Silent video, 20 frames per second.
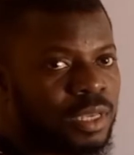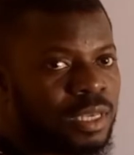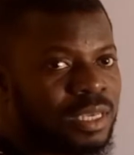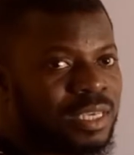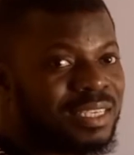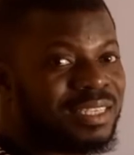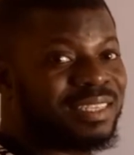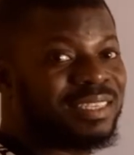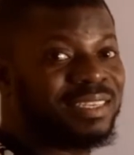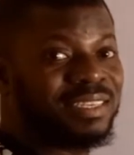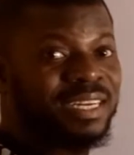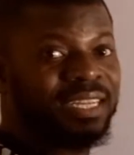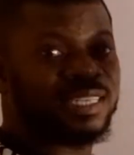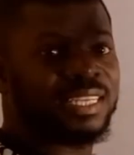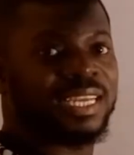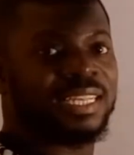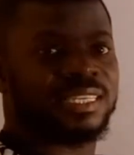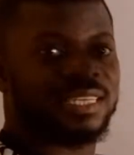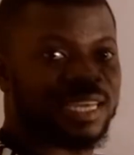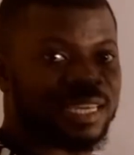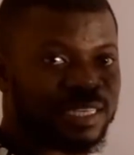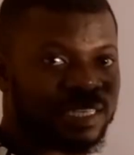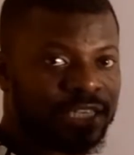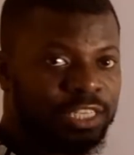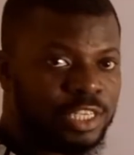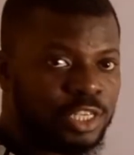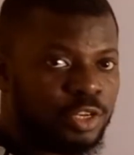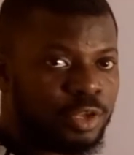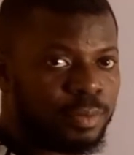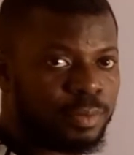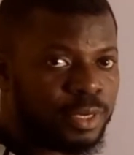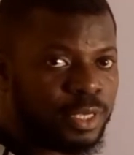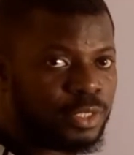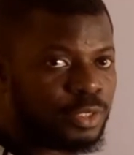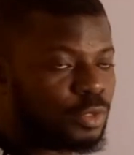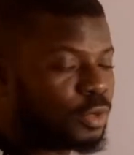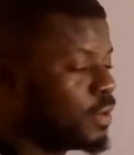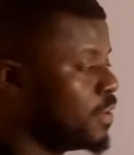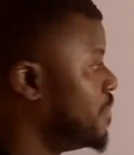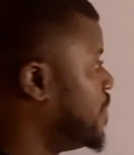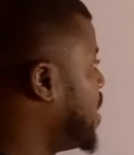is greater than the denominator. If